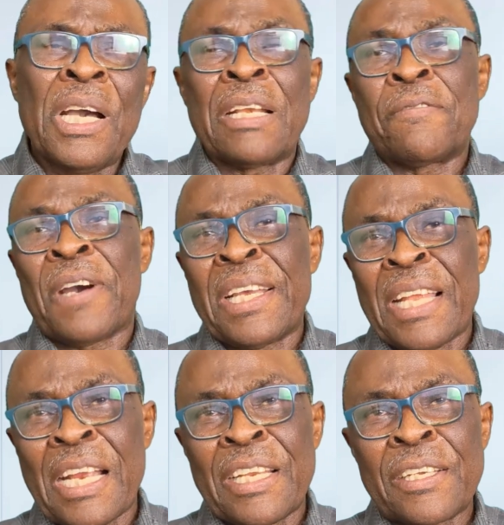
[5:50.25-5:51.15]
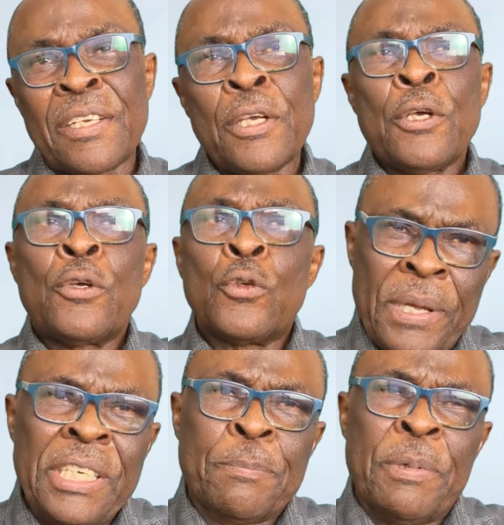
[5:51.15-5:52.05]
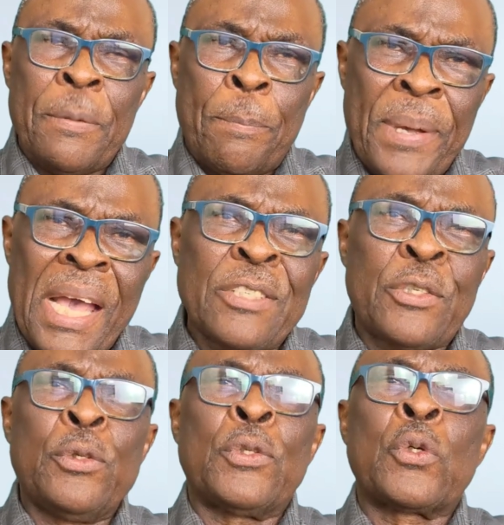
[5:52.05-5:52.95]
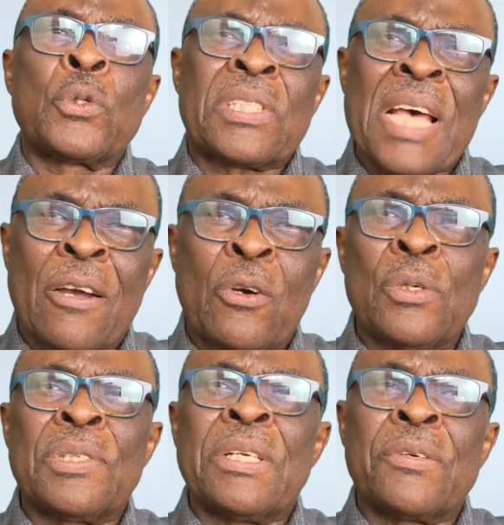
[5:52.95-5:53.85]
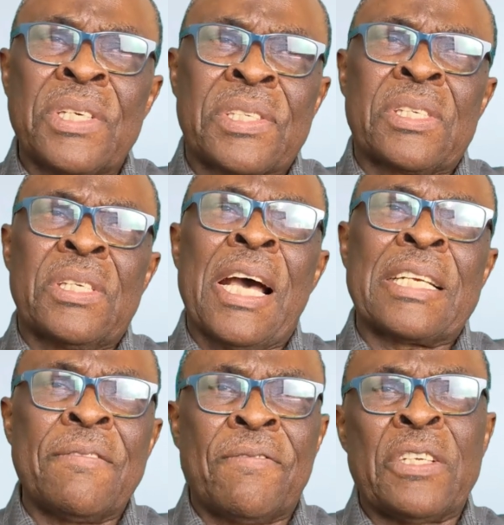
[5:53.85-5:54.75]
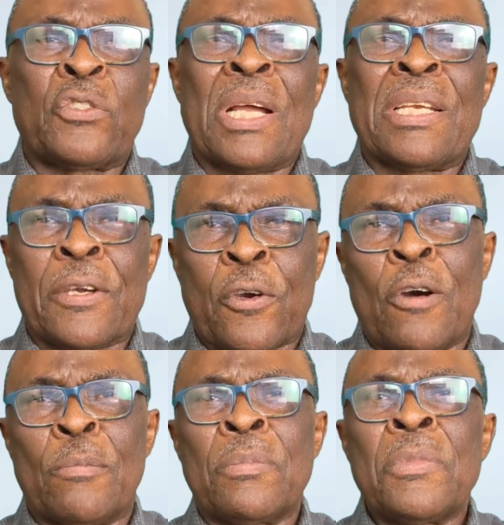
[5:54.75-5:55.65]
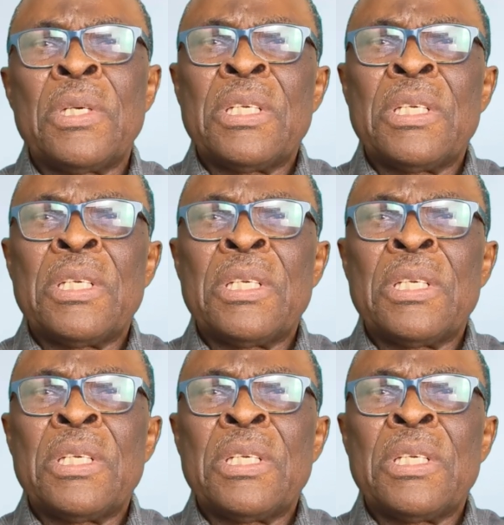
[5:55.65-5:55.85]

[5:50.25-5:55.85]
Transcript: And finally, it prepares you to tackle the risk that eventually come.